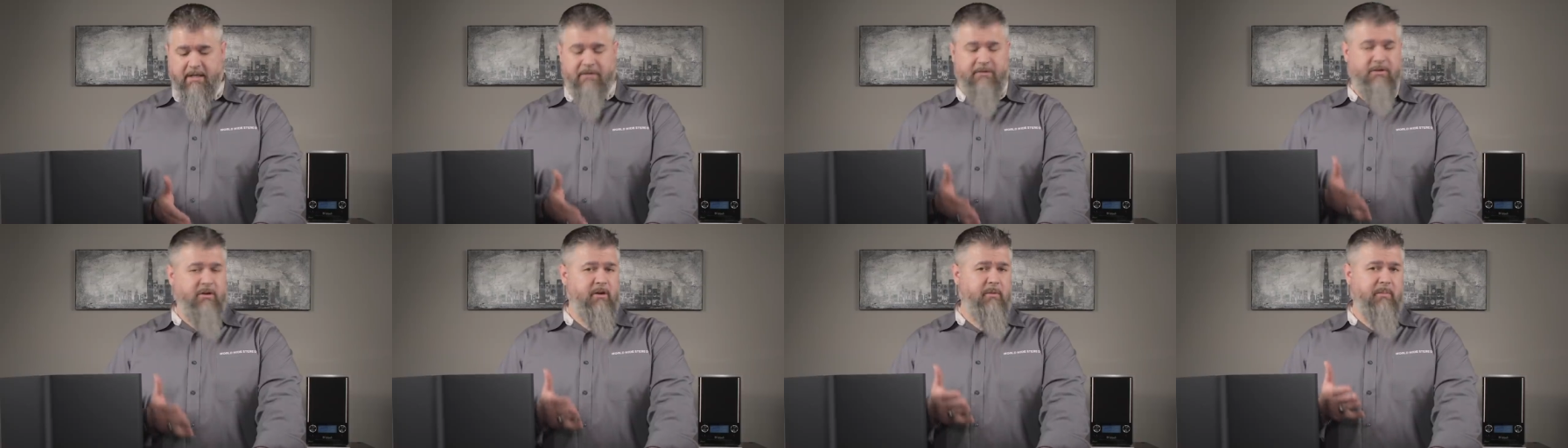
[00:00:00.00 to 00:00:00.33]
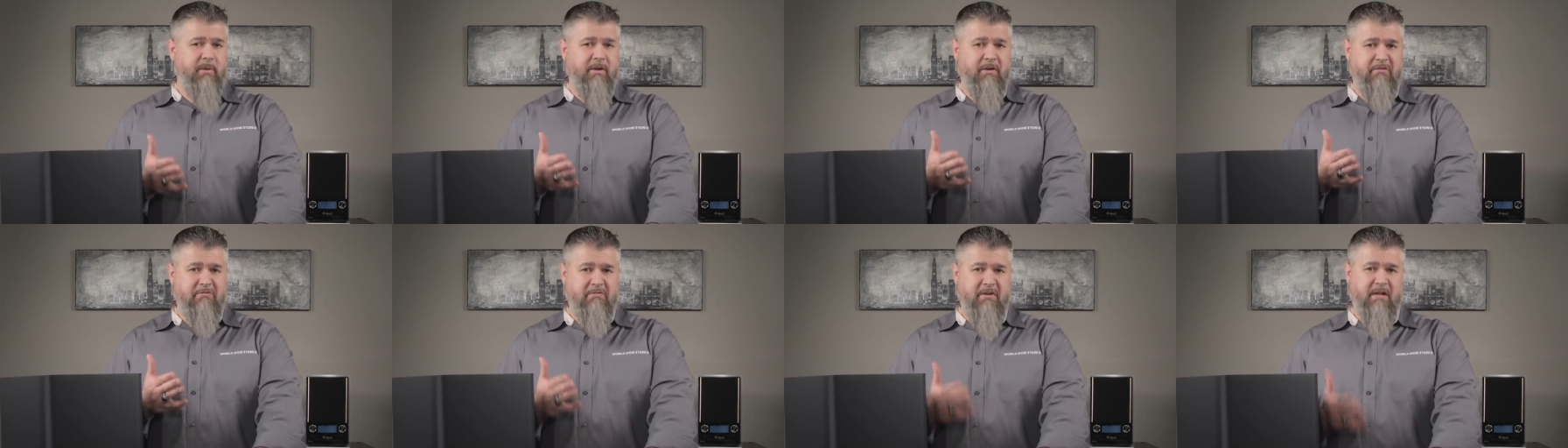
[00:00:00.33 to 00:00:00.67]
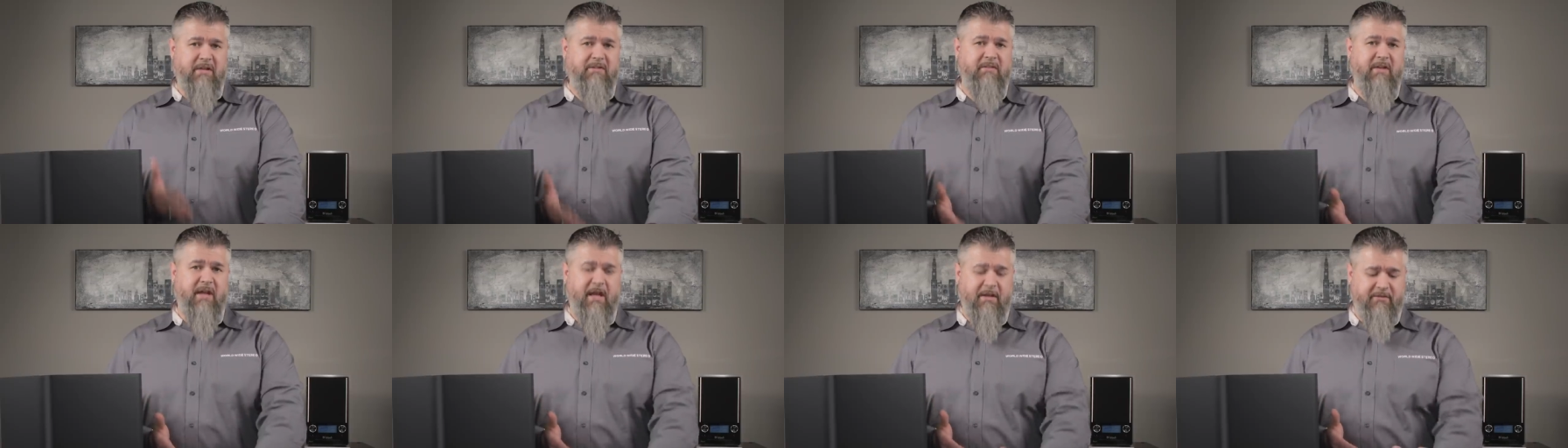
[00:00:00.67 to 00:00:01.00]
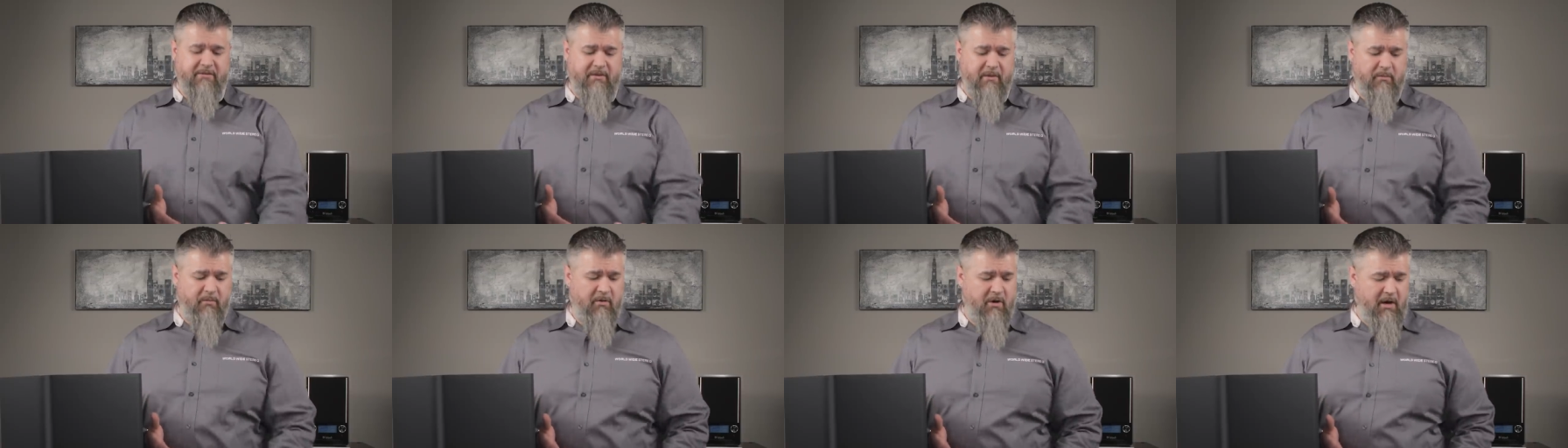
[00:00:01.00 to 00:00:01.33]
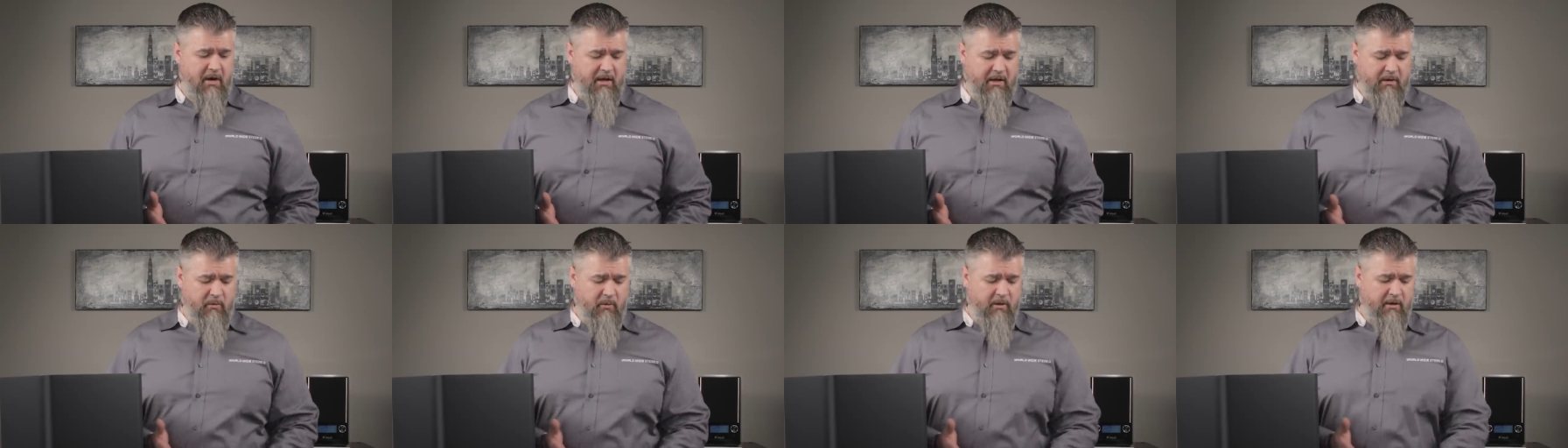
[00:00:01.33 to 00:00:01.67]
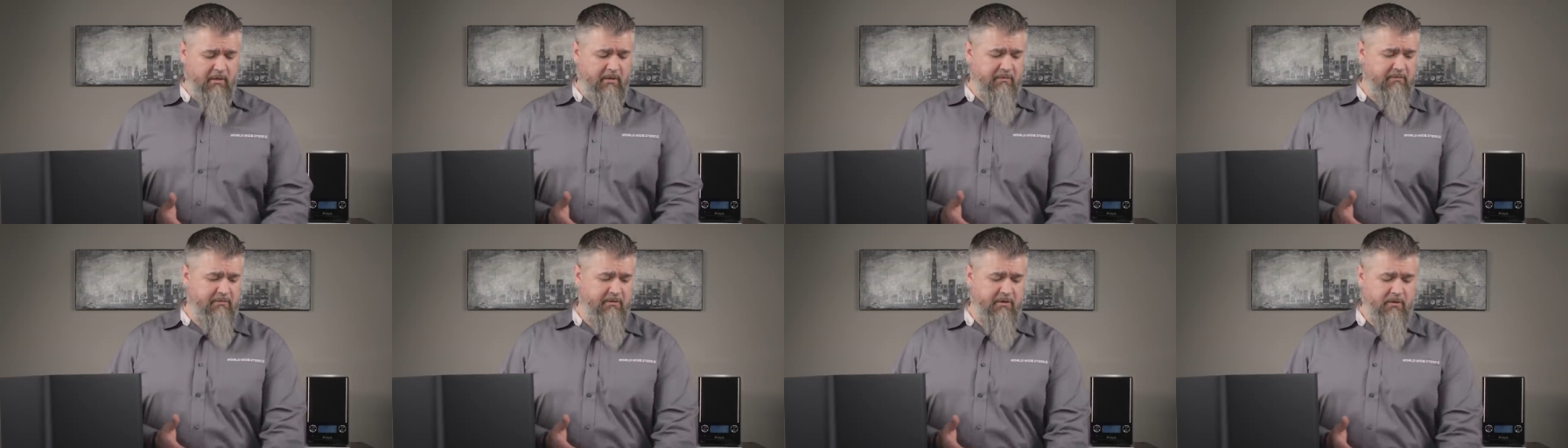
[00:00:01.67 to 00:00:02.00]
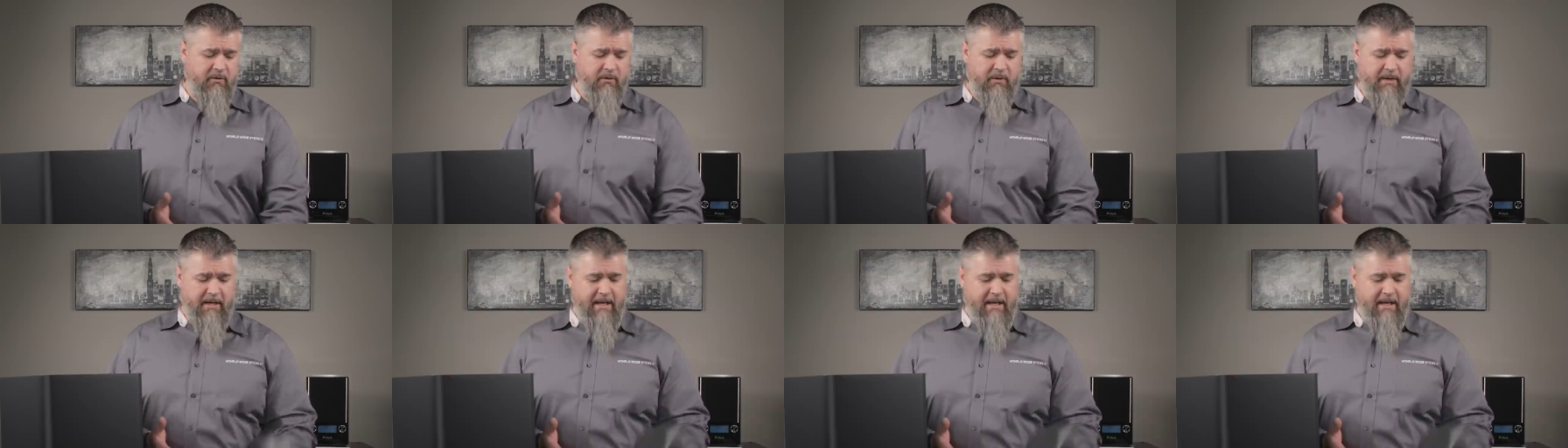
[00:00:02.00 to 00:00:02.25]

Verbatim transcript: It's gonna be a fantastic product, one of the few,